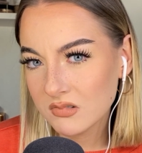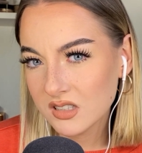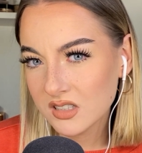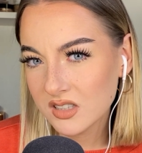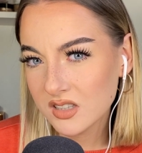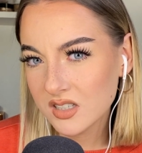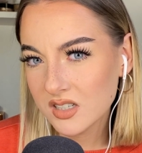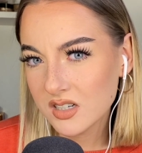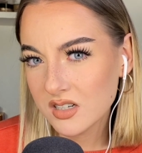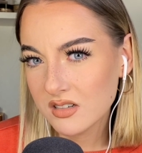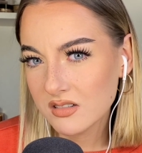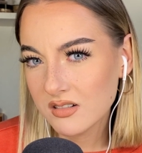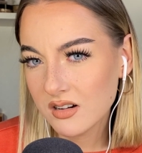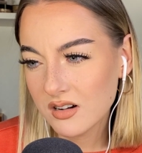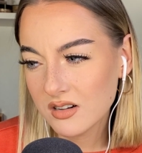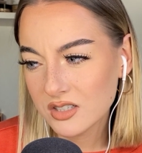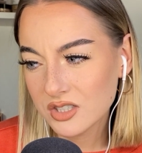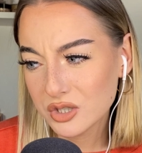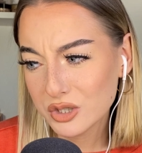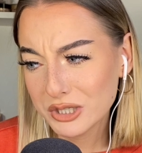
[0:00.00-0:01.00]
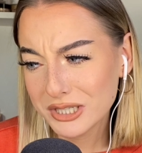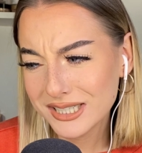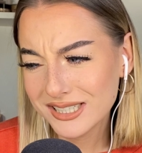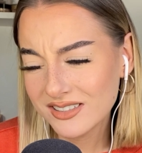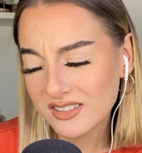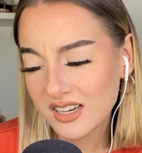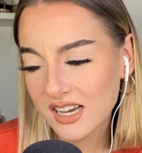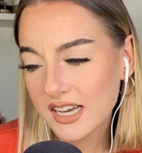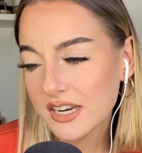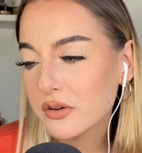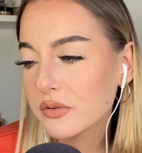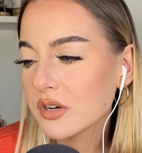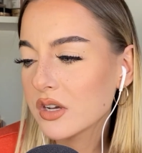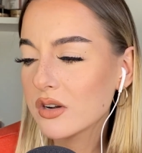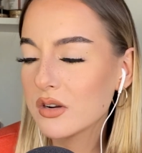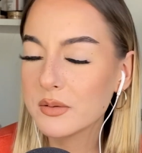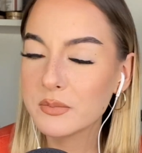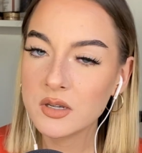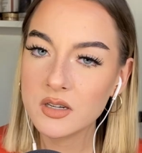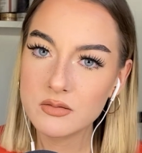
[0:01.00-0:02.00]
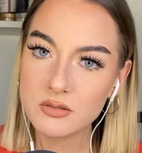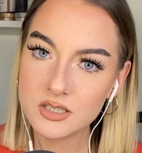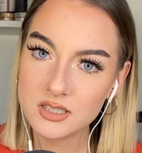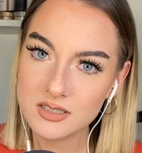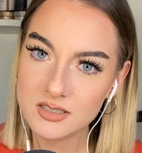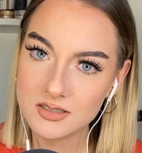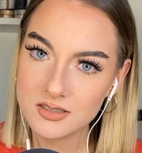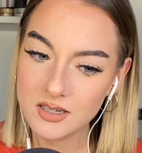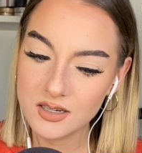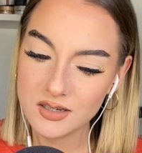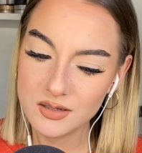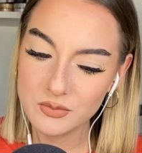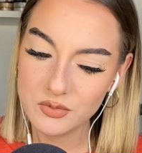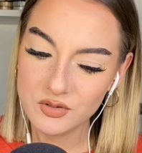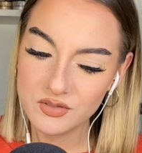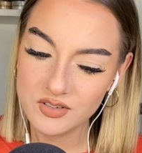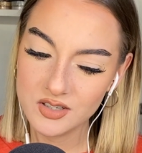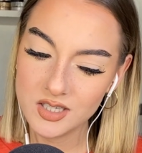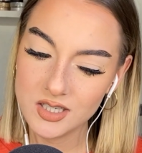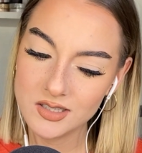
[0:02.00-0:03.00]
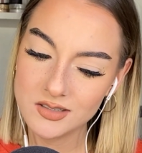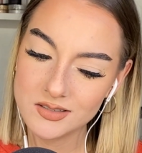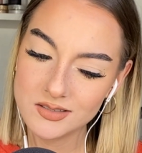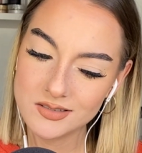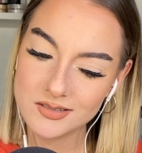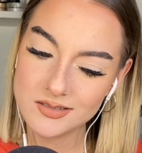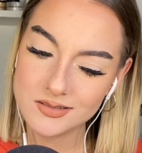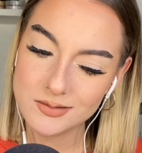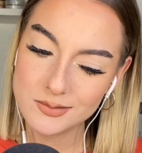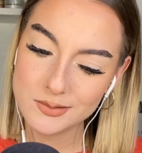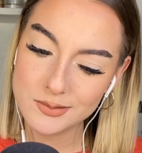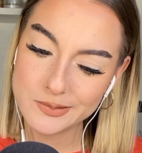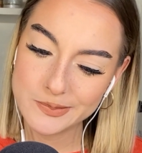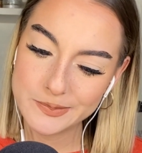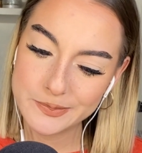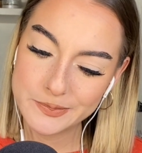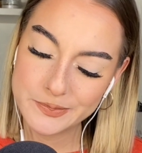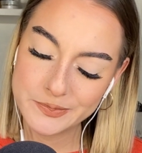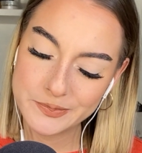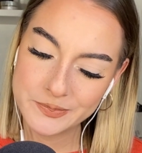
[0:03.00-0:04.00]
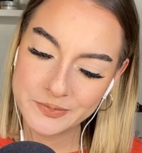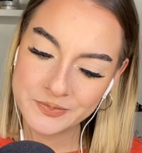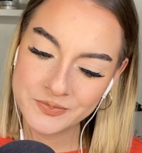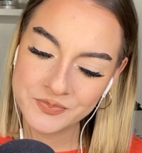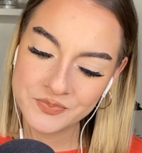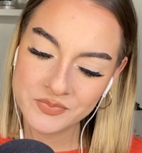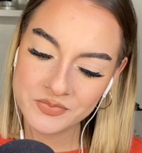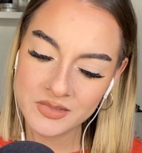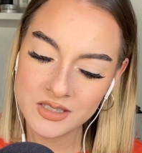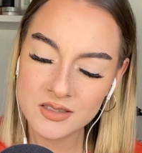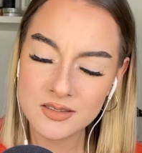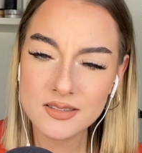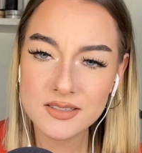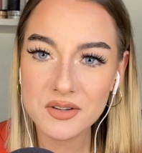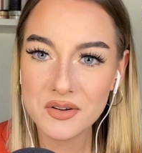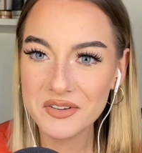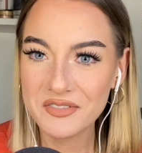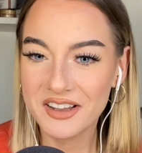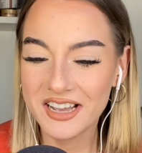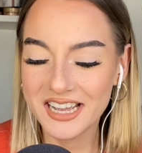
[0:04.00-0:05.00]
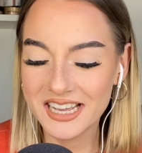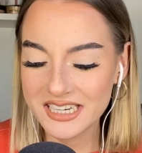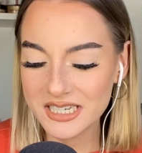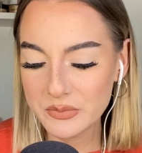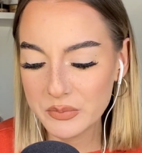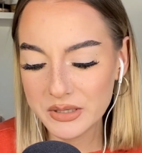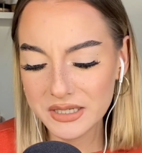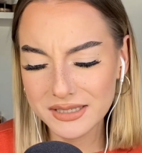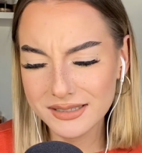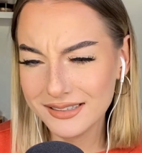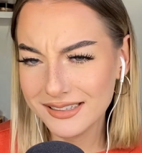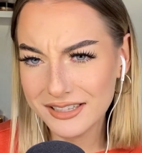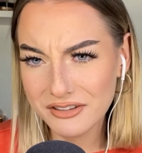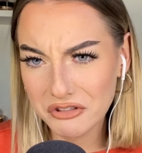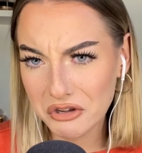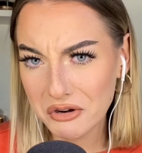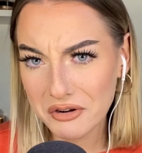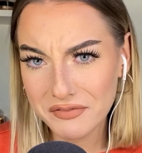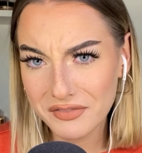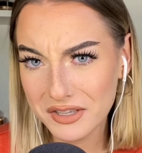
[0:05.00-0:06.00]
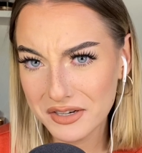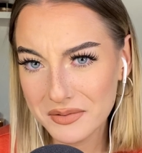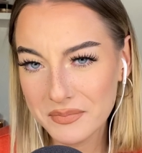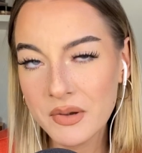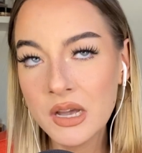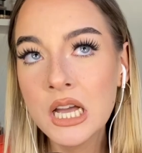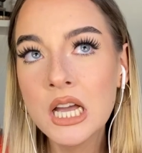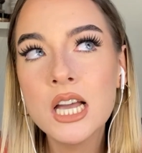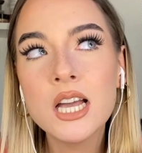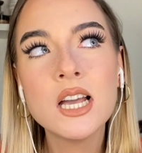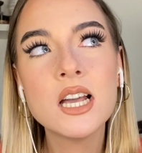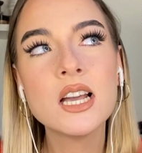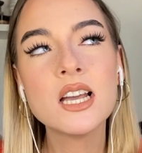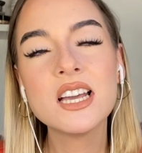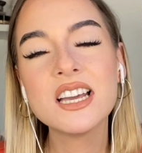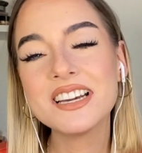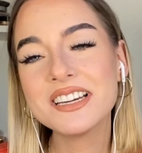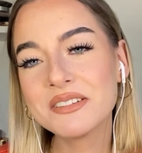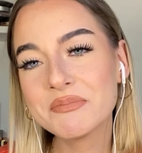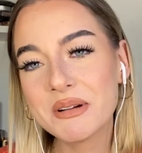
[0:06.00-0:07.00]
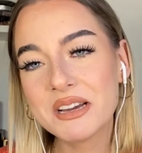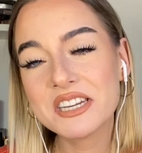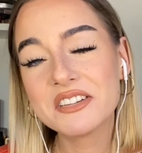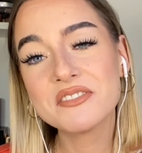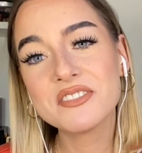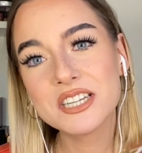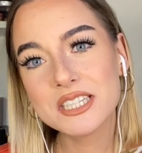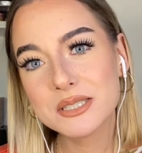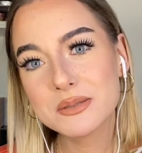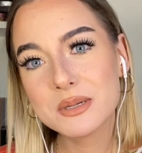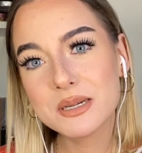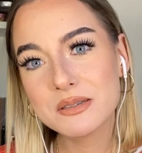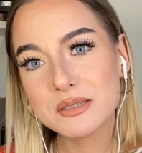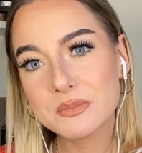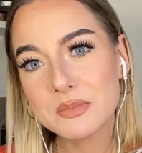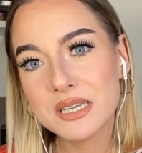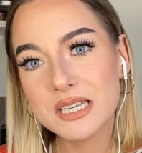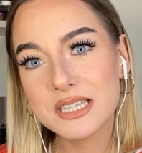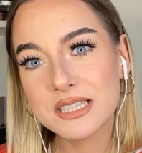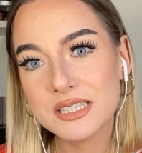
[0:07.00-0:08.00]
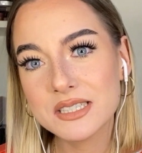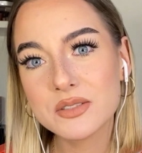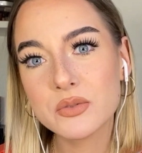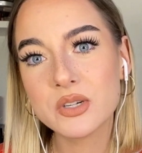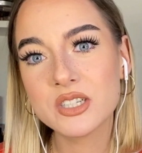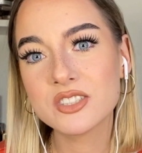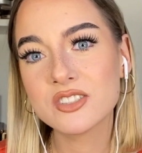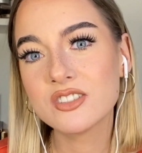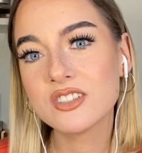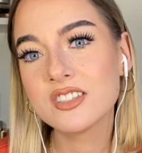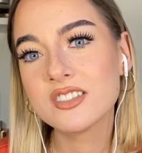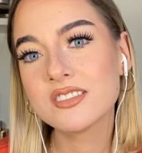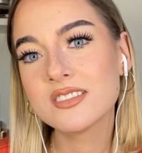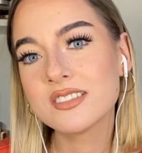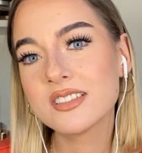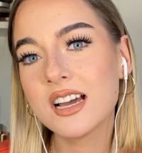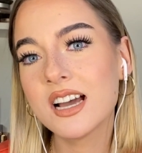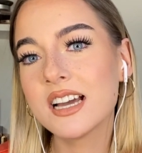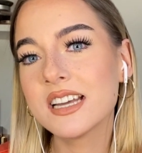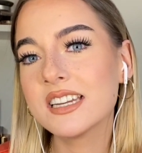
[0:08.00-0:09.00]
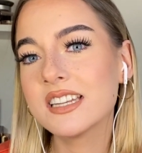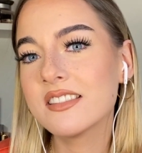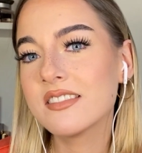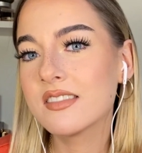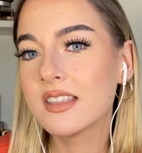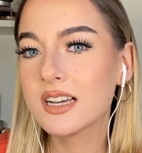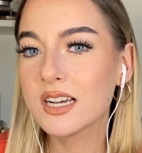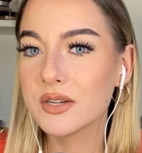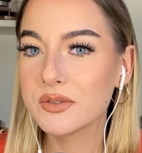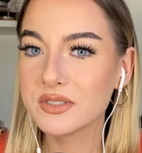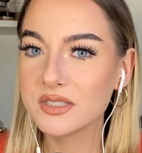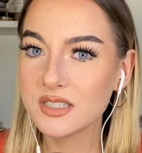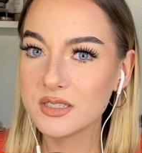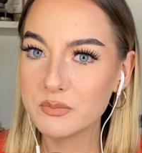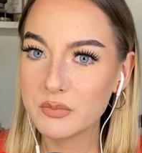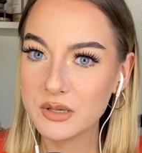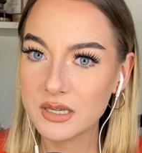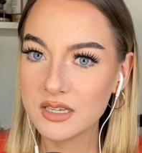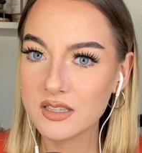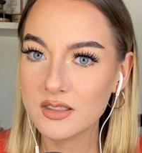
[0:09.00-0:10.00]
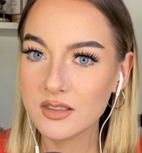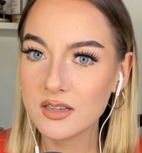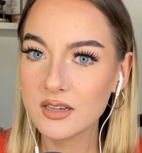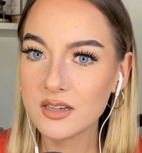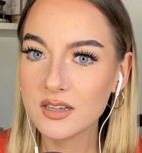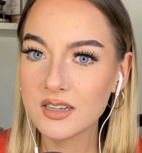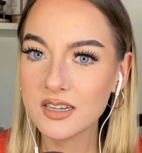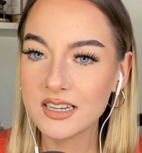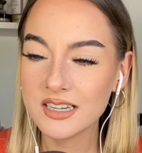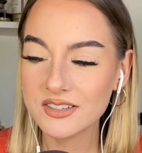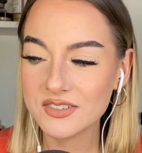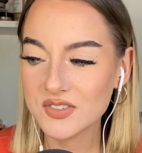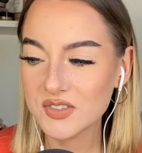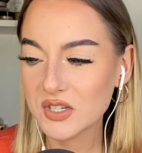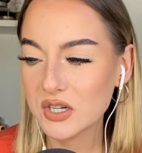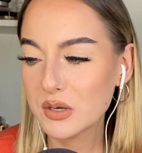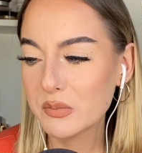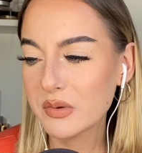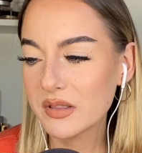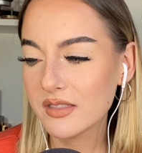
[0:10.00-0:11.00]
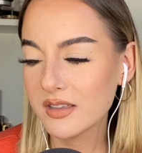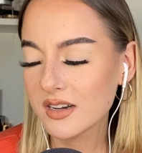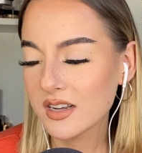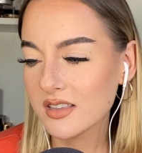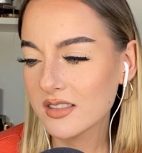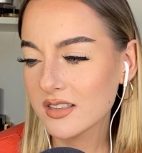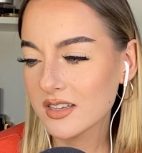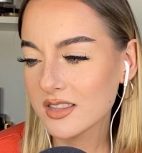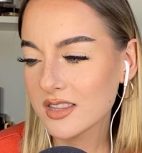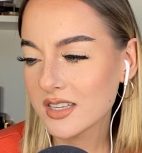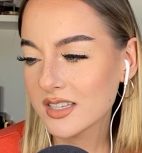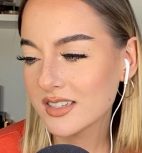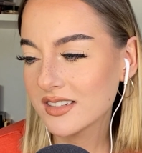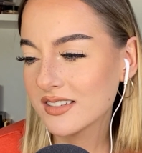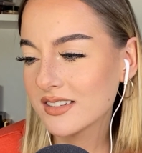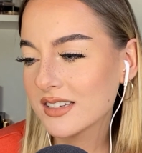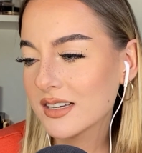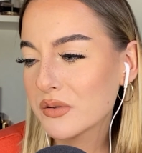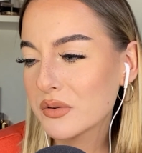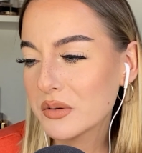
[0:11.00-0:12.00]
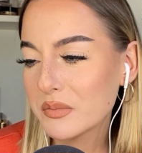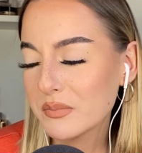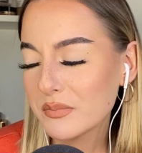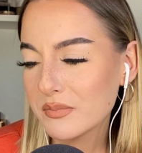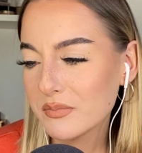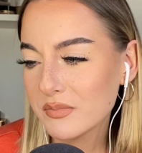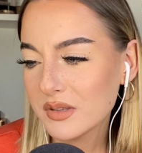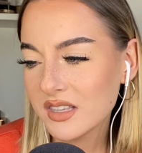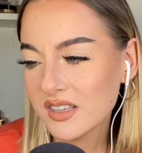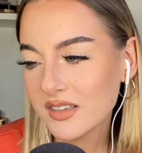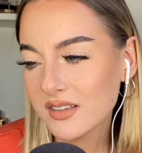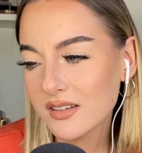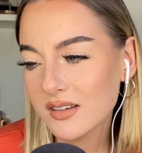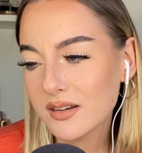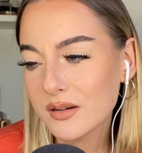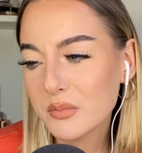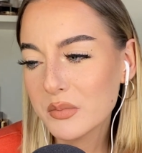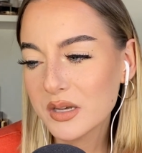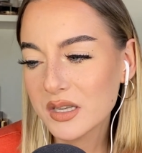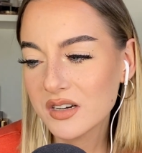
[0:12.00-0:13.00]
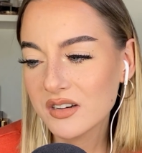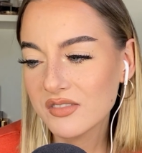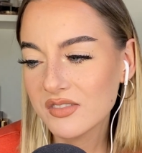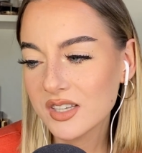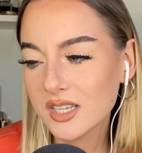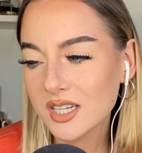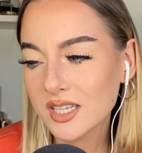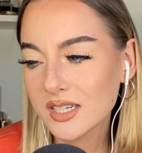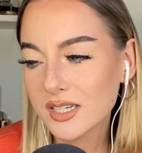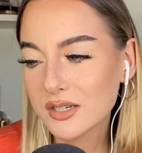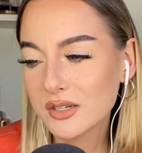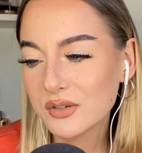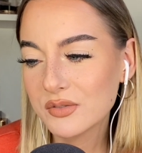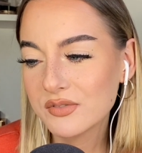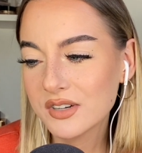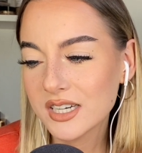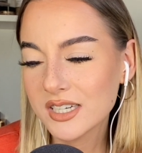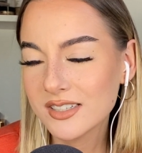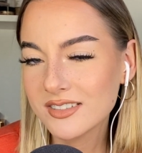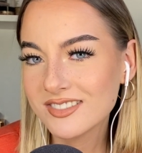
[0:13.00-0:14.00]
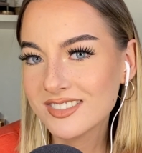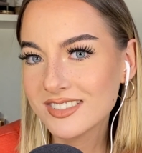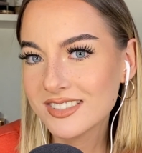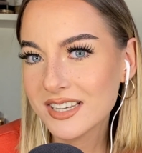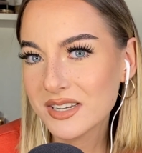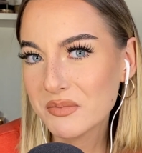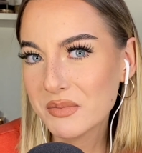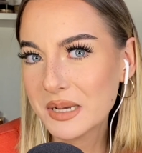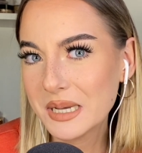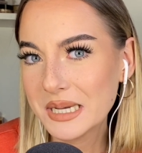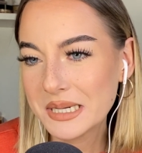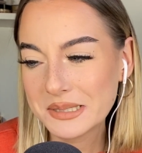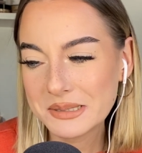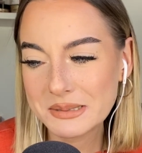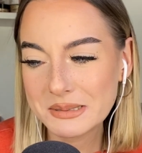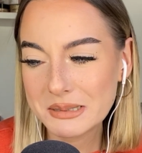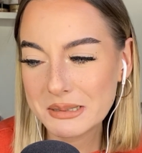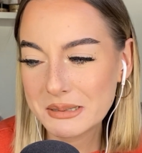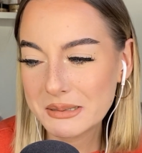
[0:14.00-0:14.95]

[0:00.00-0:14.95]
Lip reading: The Conjuring. I don't know, I'm not really into scary movies. So if I had to pick neither of them, in my defense, when I was making these questions, I didn't think I was gonna pick the answer, but then I thought that that would be a better video if I said my answer.